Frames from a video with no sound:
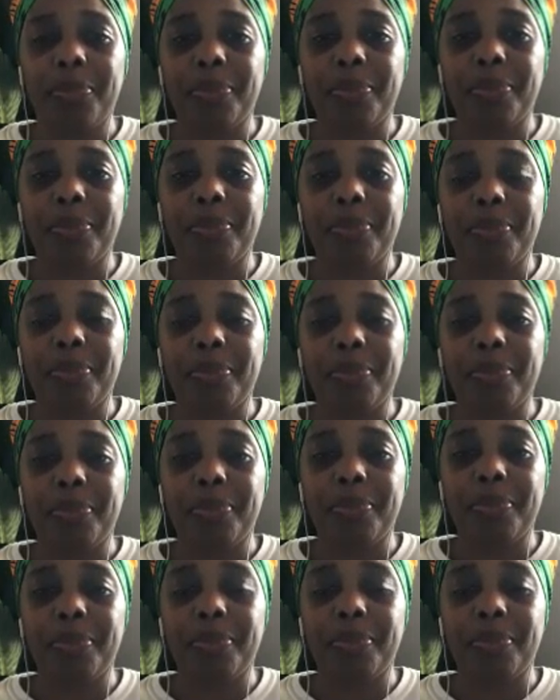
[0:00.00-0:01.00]

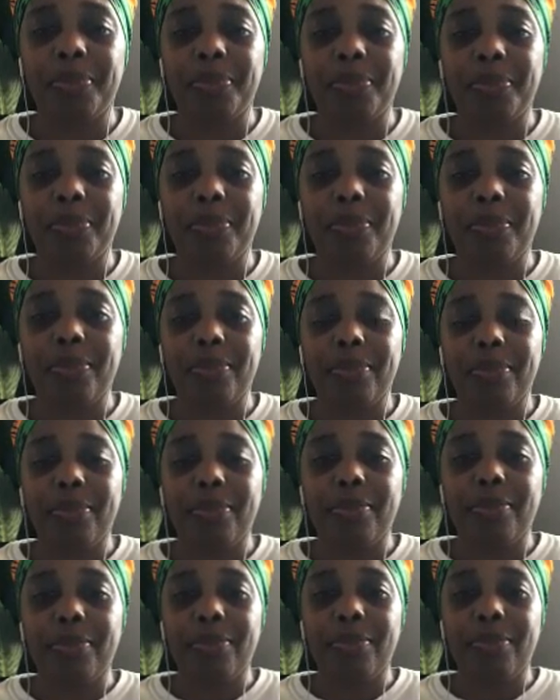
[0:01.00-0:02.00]

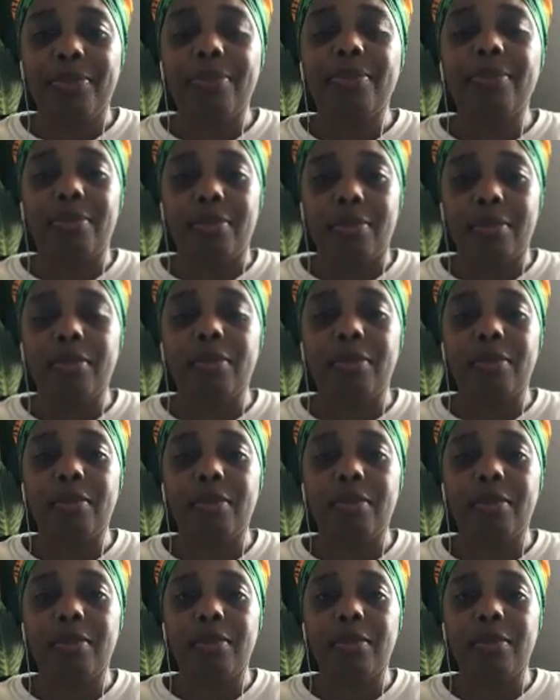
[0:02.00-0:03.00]

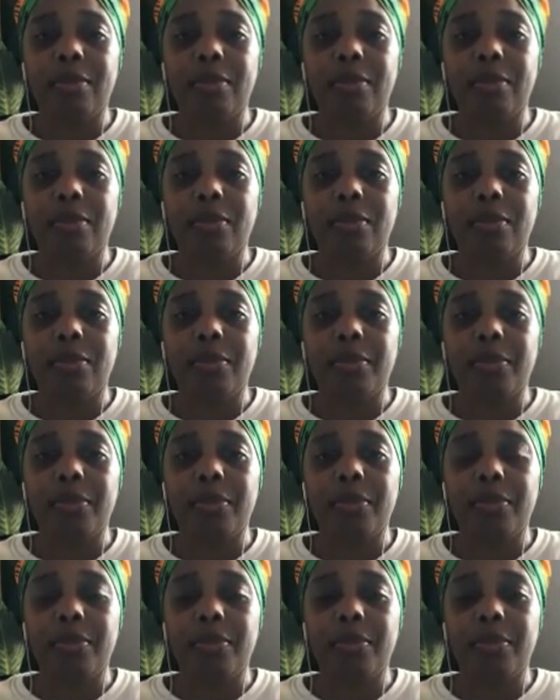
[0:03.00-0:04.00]

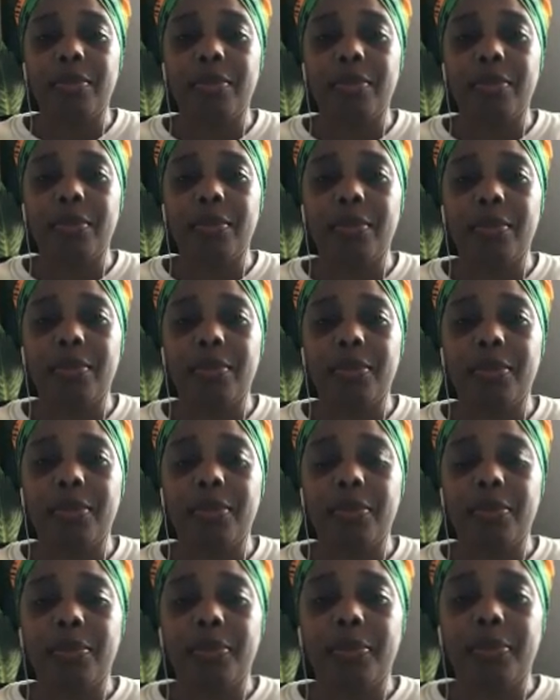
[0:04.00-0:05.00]

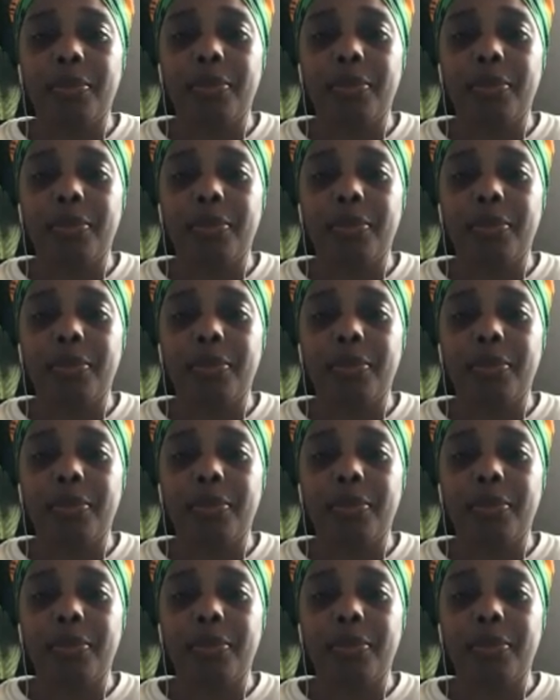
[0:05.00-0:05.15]
No words are spoken by the person on screen.